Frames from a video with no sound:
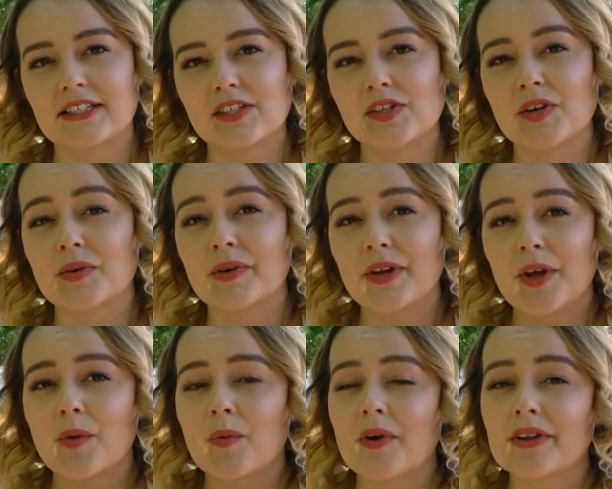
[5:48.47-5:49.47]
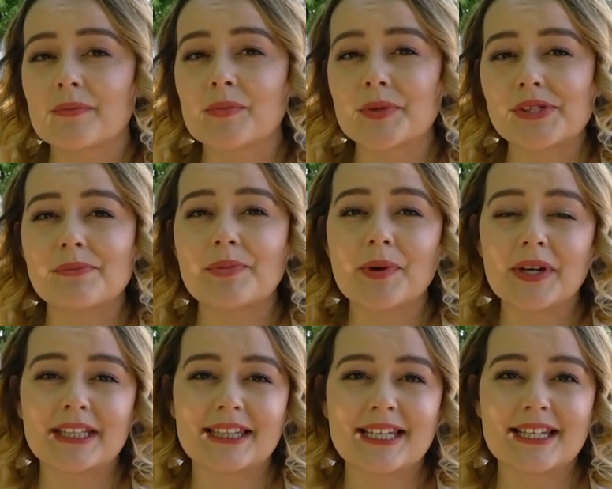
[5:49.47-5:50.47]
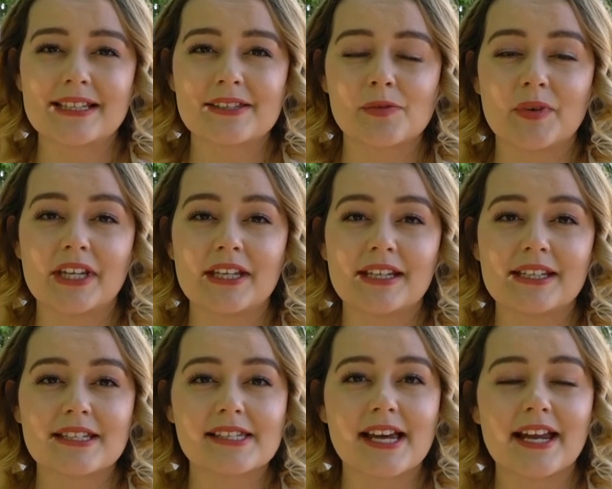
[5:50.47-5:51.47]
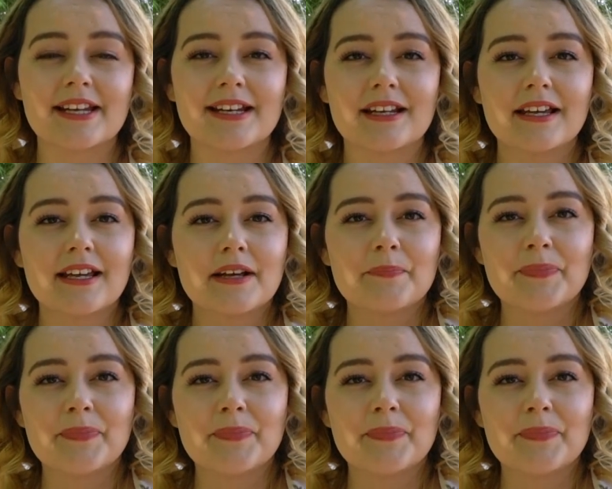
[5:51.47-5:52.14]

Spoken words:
So one of the most important things when deciding